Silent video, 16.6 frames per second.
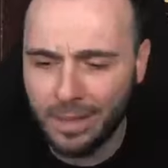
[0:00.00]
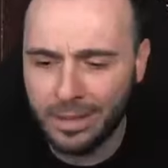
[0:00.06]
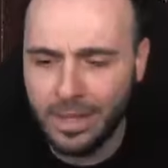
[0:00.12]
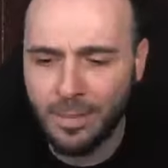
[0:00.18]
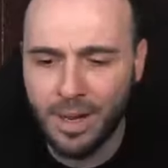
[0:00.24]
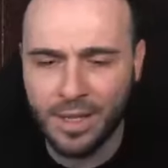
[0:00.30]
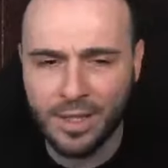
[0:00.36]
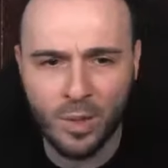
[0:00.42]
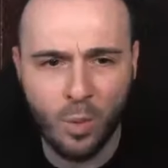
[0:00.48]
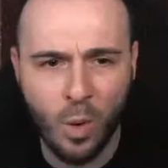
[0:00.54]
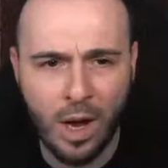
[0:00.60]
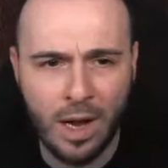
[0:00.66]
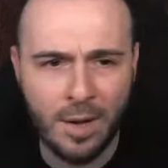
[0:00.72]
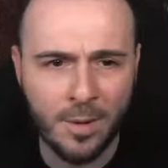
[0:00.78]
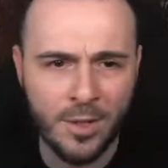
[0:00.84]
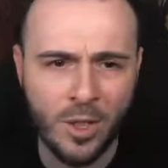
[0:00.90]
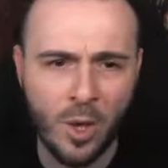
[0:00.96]
them as well.
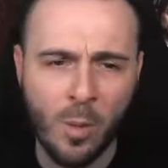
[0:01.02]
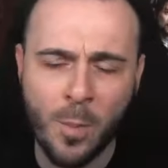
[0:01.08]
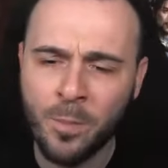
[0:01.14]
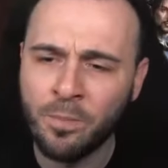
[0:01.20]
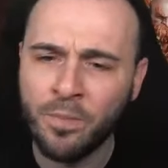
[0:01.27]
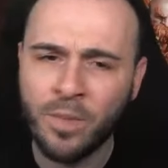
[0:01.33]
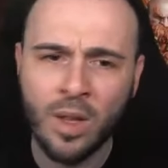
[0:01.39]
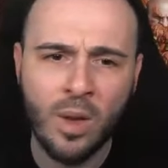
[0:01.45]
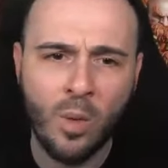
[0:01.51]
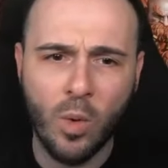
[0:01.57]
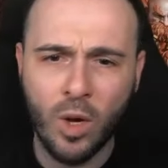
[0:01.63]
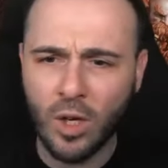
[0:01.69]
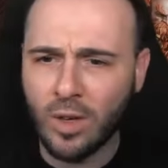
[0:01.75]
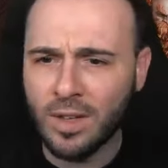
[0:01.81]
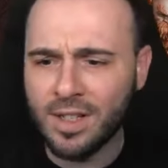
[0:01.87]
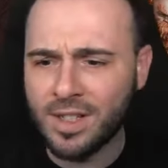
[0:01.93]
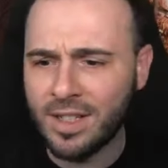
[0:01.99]
So we're
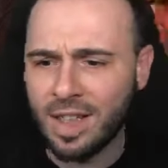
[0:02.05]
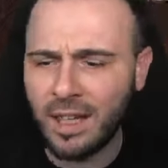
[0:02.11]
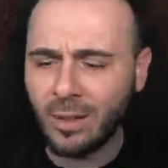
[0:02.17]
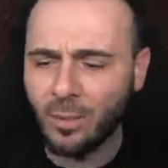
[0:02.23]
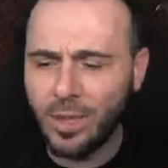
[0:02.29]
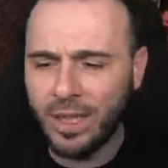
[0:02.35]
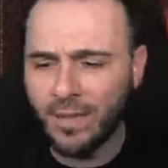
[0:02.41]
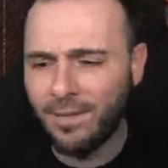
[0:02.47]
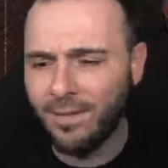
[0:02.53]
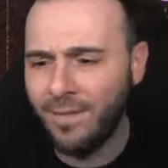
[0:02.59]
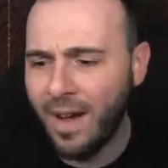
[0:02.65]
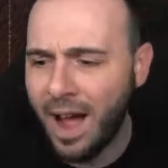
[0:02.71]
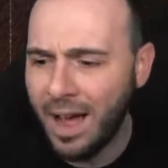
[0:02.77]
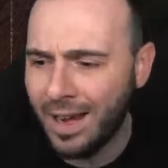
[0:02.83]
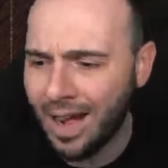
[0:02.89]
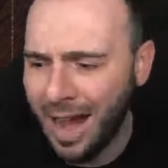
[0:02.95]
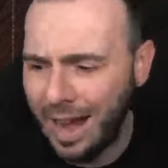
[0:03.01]
gonna start with the
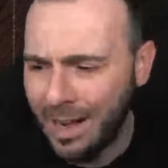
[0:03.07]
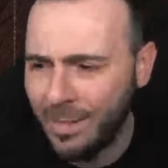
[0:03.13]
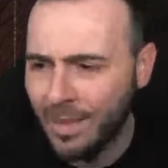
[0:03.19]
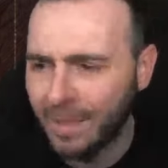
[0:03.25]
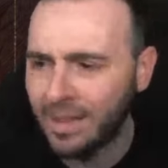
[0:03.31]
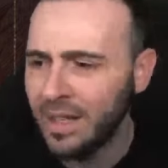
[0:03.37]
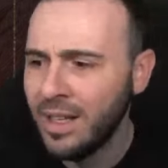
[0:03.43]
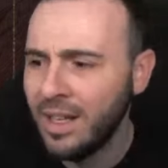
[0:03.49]
fire element.